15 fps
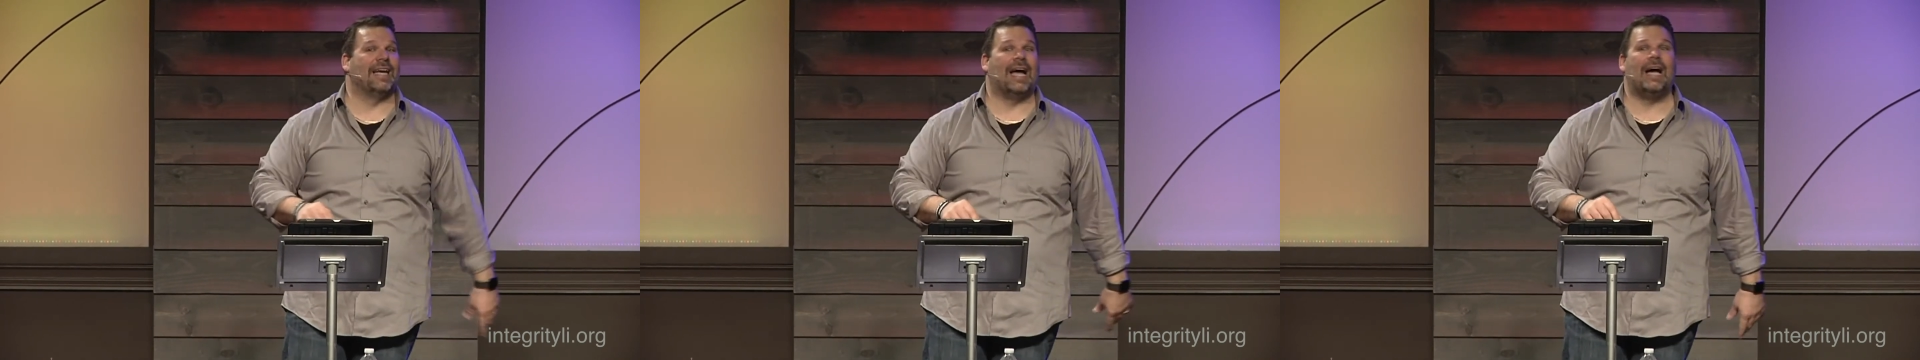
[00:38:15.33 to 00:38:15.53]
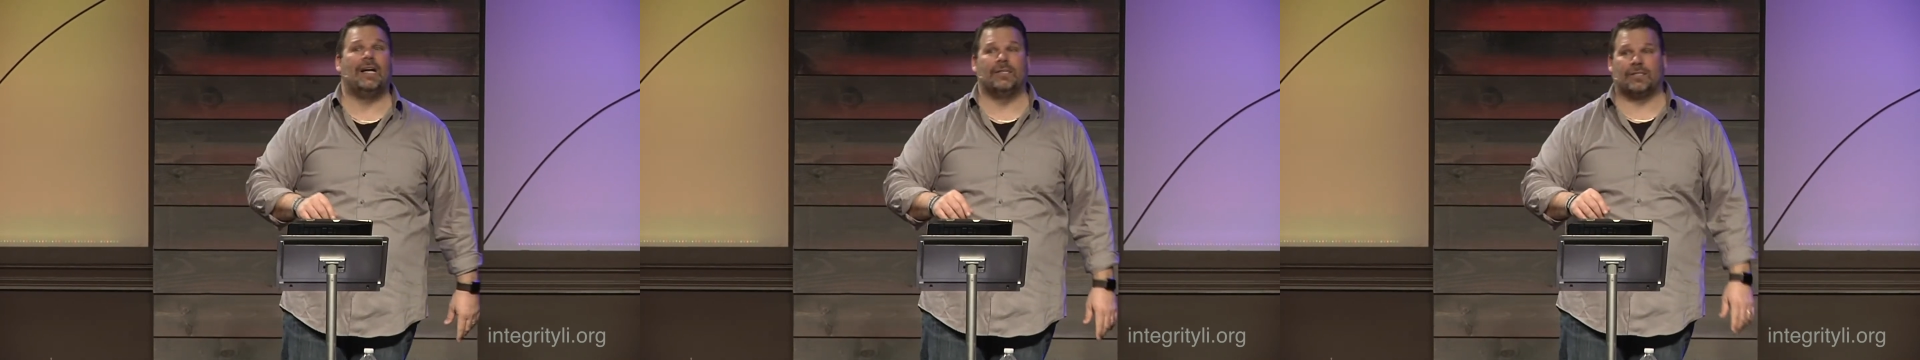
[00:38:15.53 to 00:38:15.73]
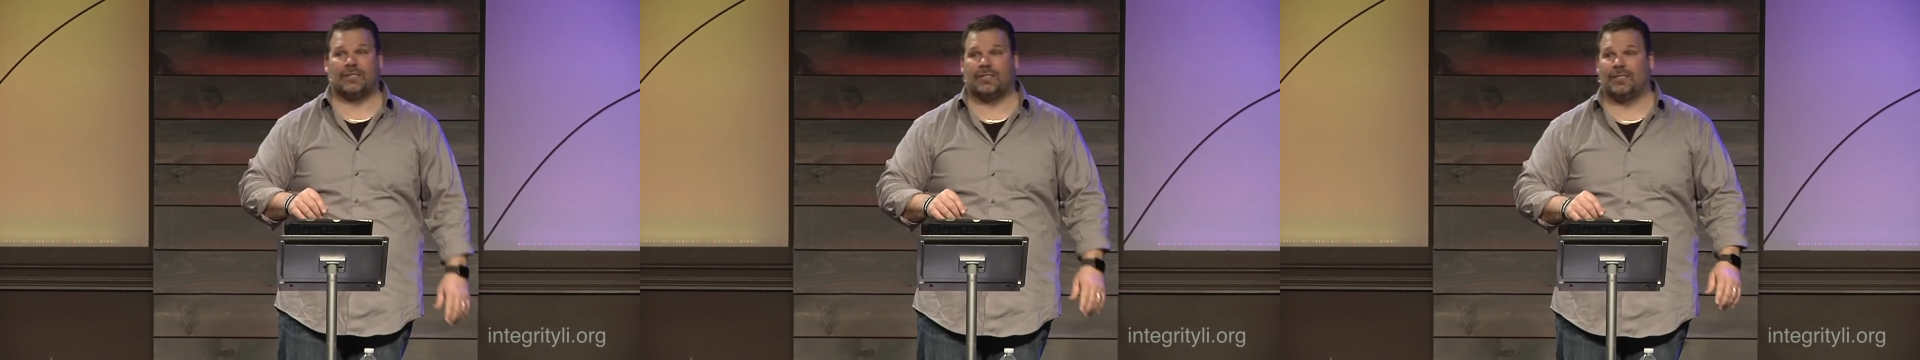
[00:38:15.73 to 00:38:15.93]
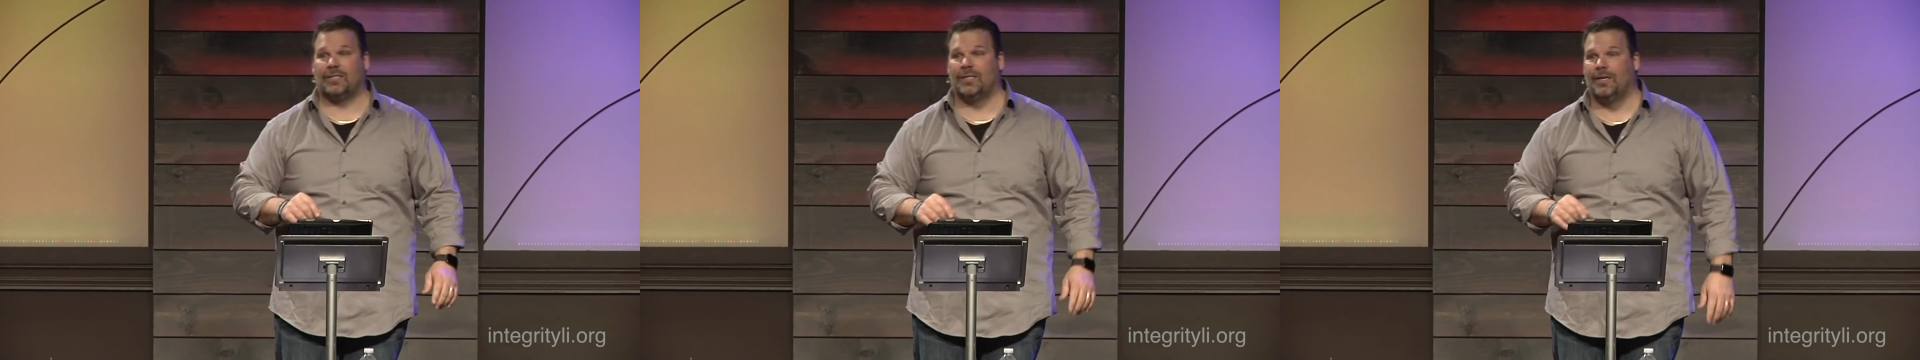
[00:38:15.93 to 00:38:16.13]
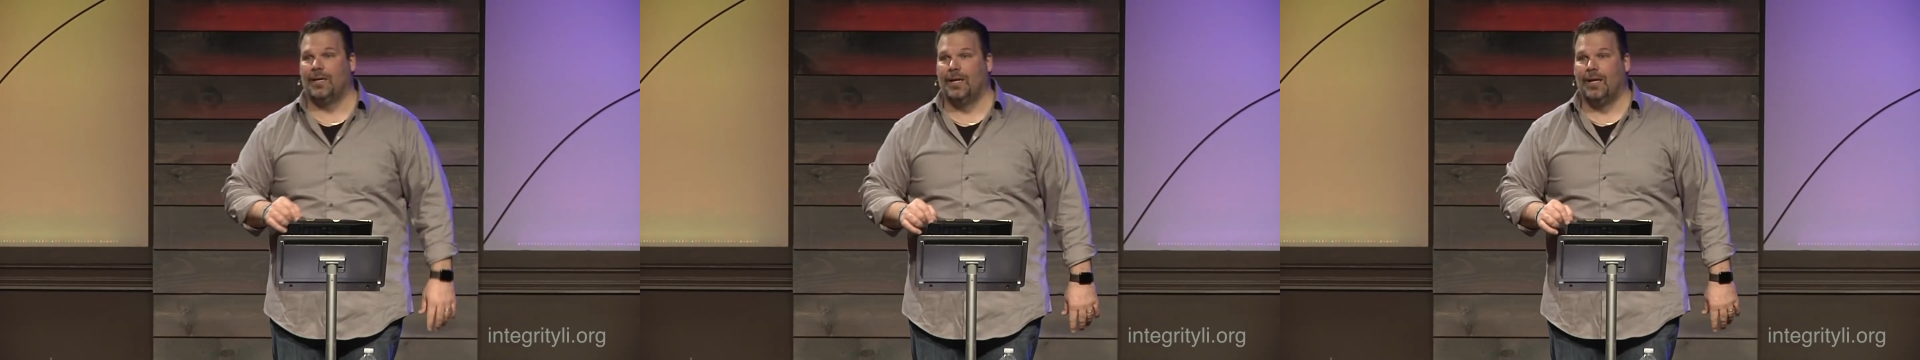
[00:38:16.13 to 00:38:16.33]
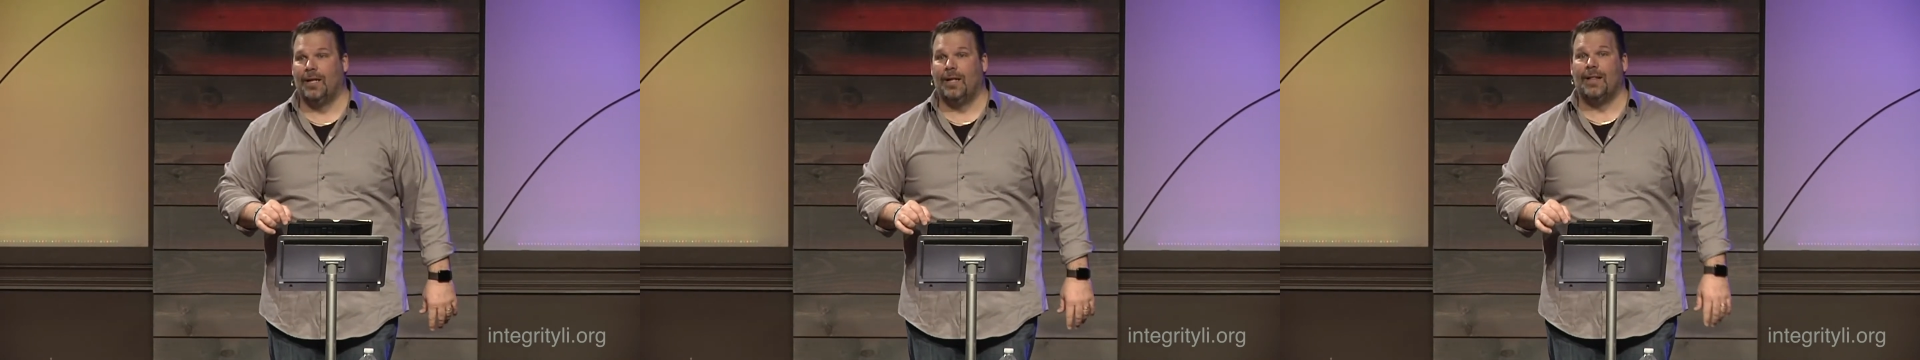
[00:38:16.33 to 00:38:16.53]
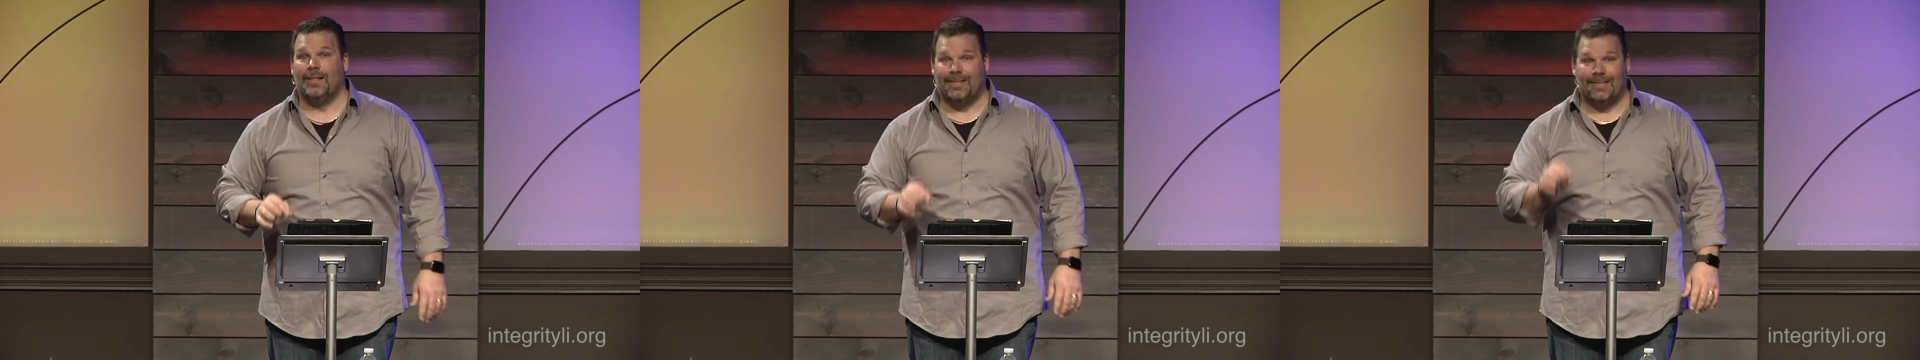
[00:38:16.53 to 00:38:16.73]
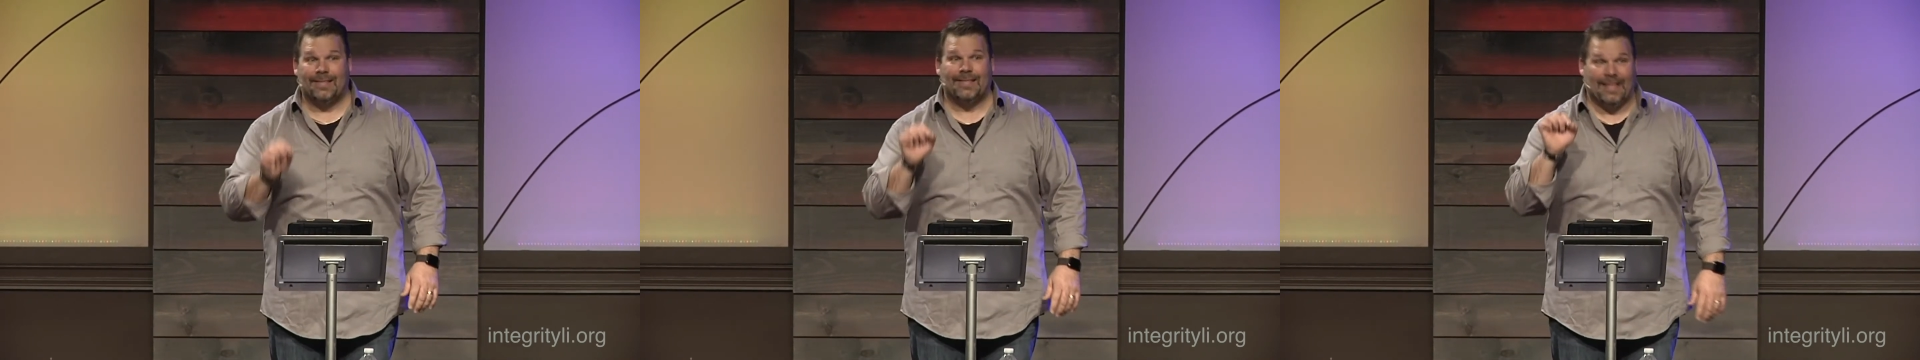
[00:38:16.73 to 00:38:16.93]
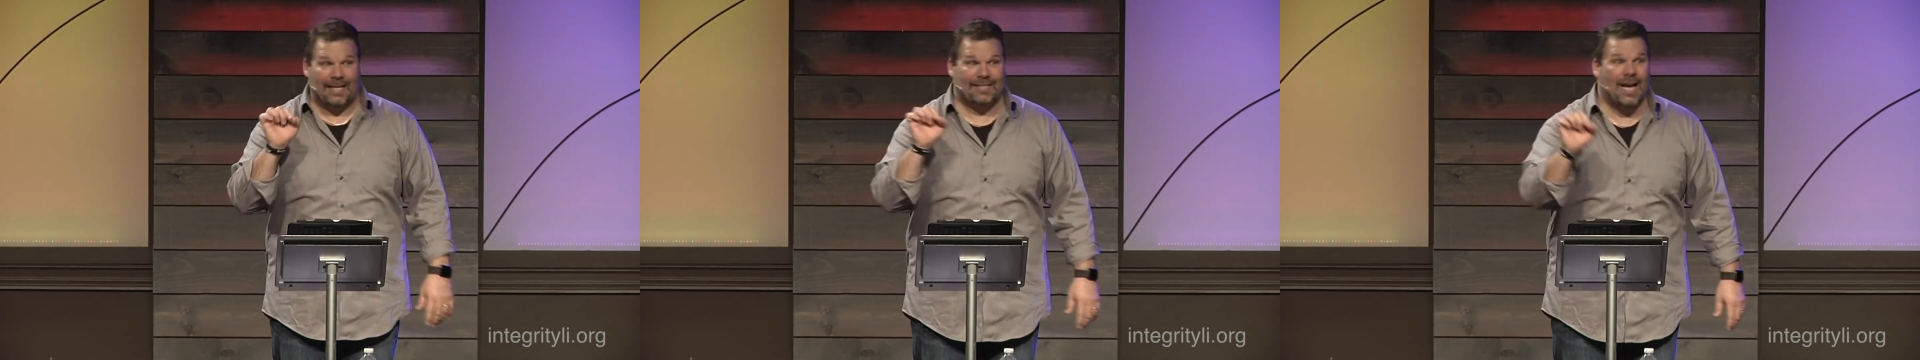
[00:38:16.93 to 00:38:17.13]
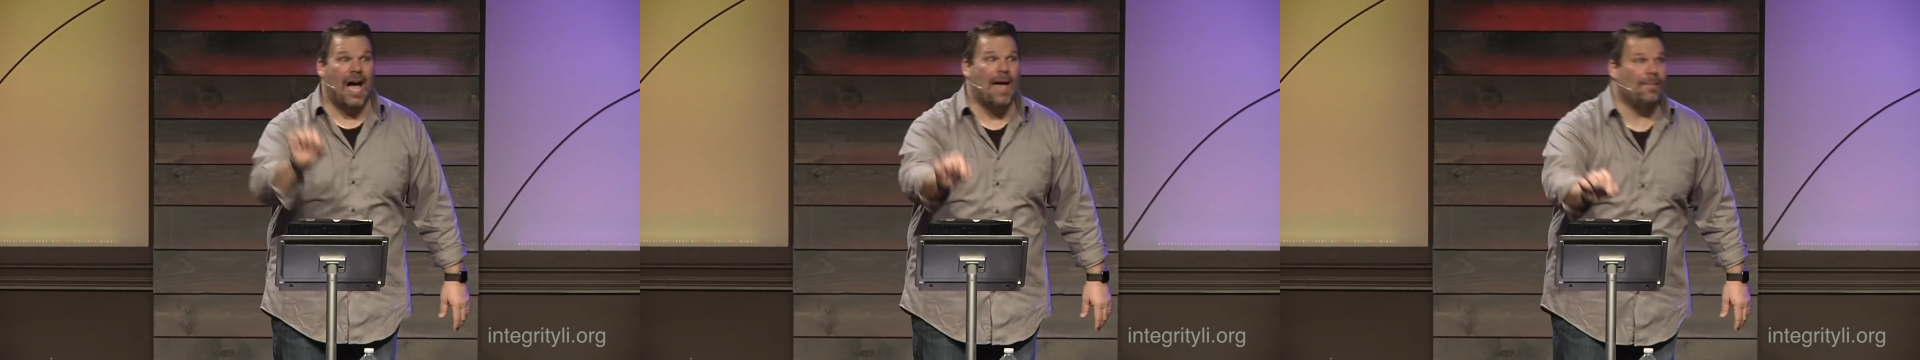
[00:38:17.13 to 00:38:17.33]
else, the
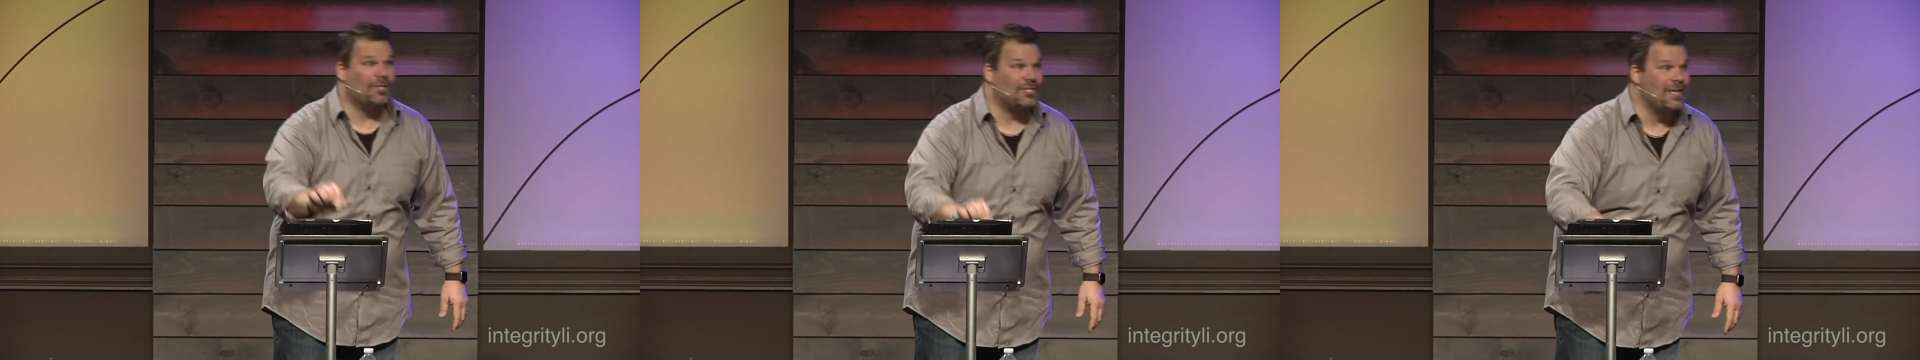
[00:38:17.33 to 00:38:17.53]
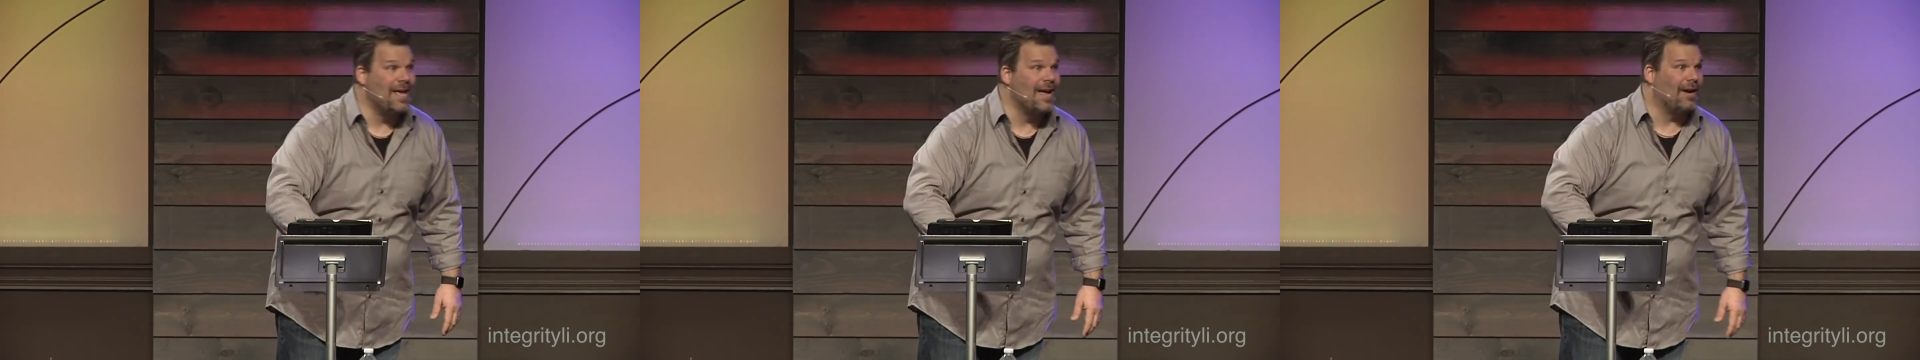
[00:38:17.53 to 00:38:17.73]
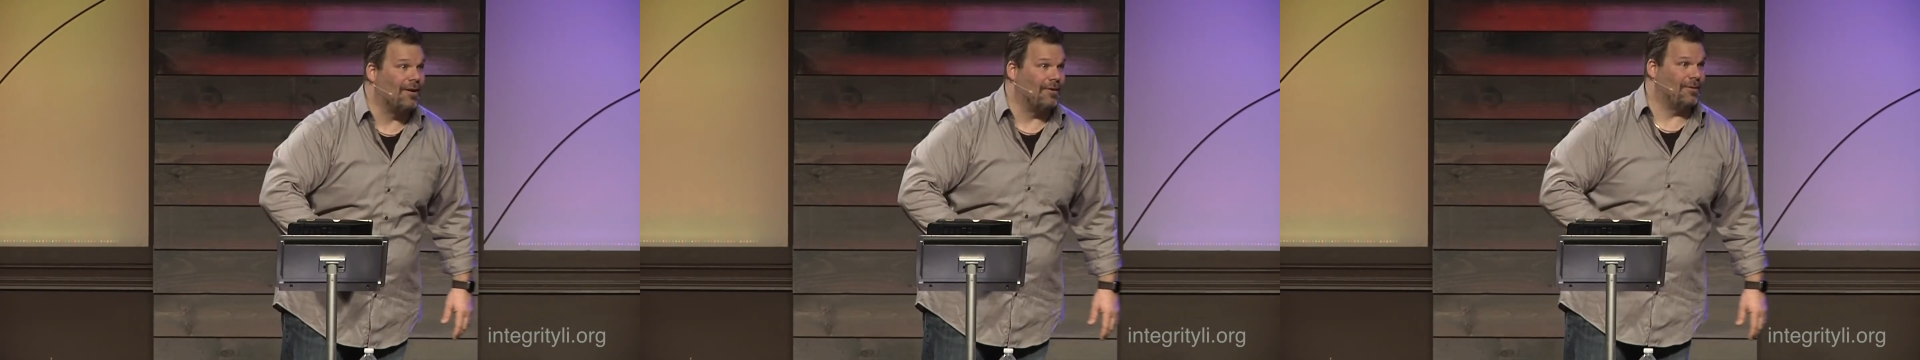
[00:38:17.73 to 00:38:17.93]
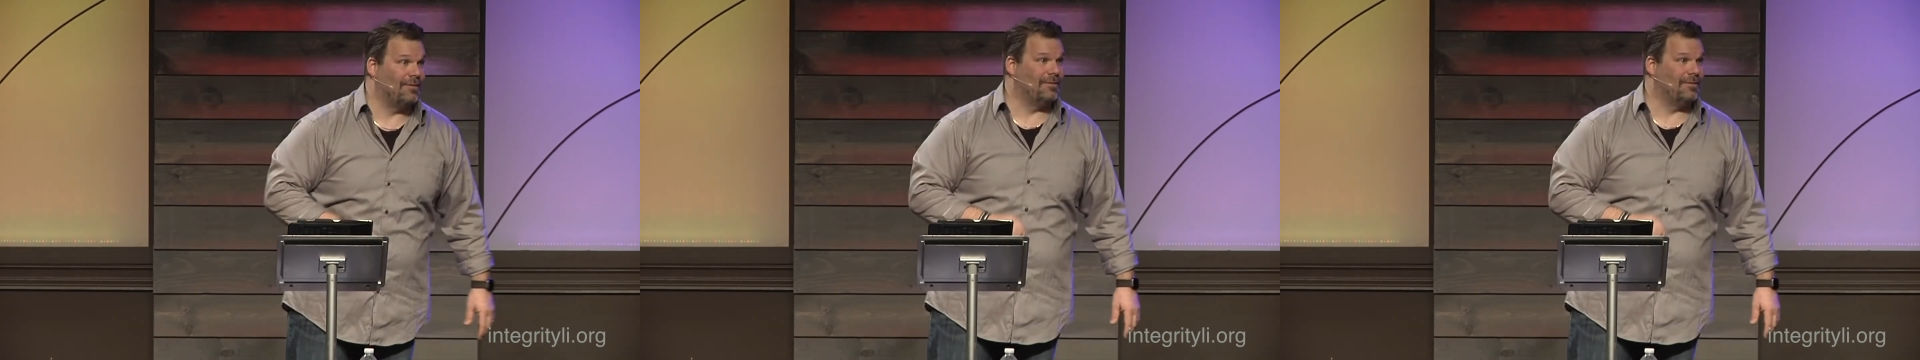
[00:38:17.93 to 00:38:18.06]
time is near.